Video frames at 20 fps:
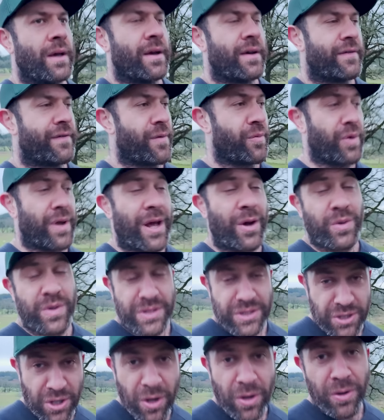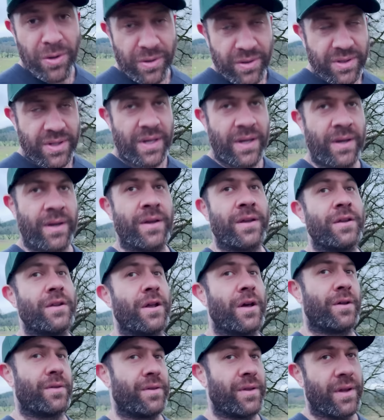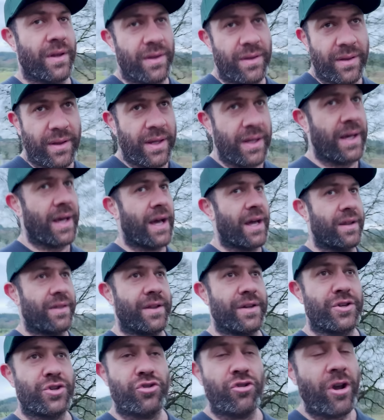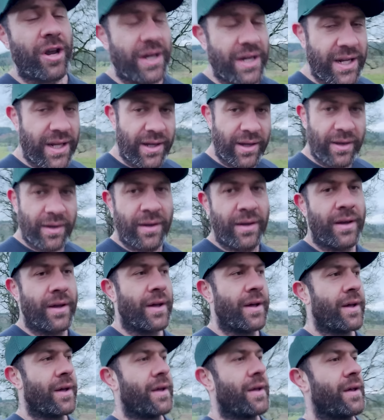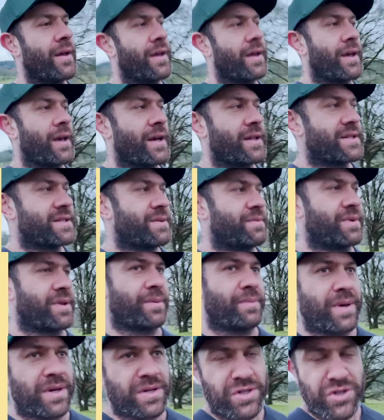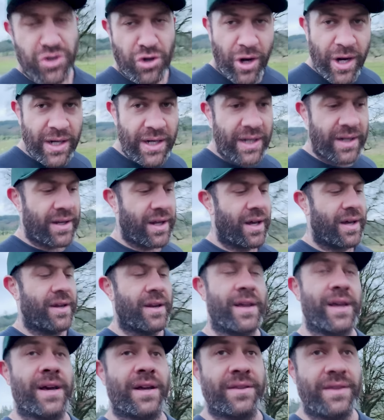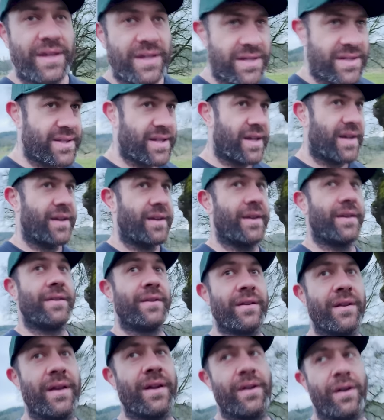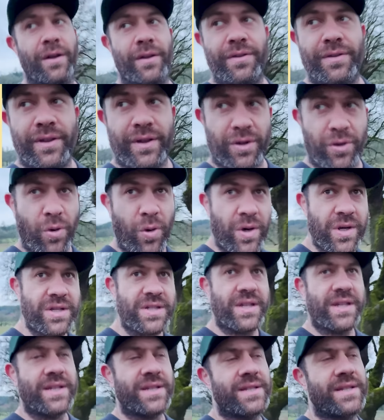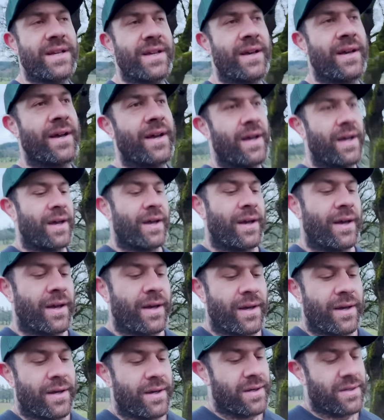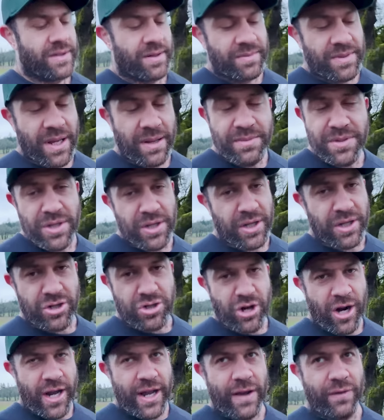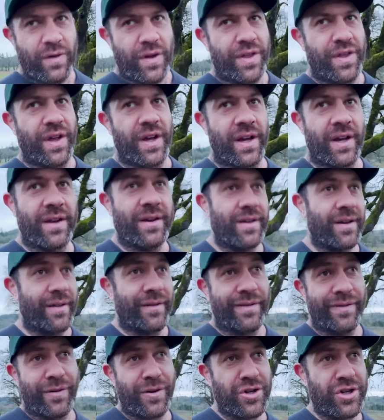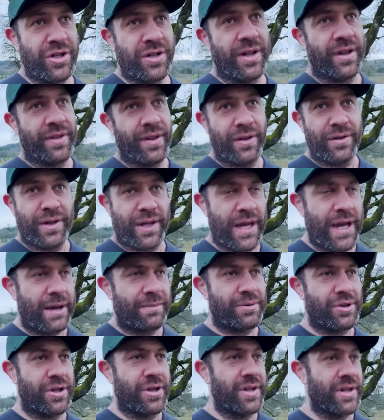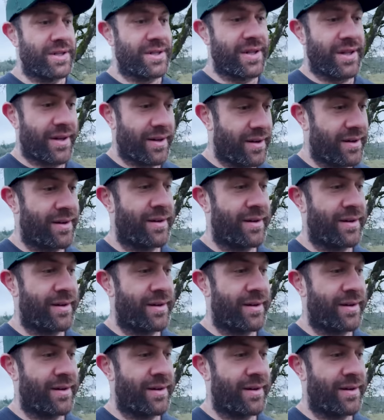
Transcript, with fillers: from what I was told, you know, the, he had the training, he had some of the best training done. He had this done and, and all the courses. Sometimes you could try everything, and unfortunately, the only option is to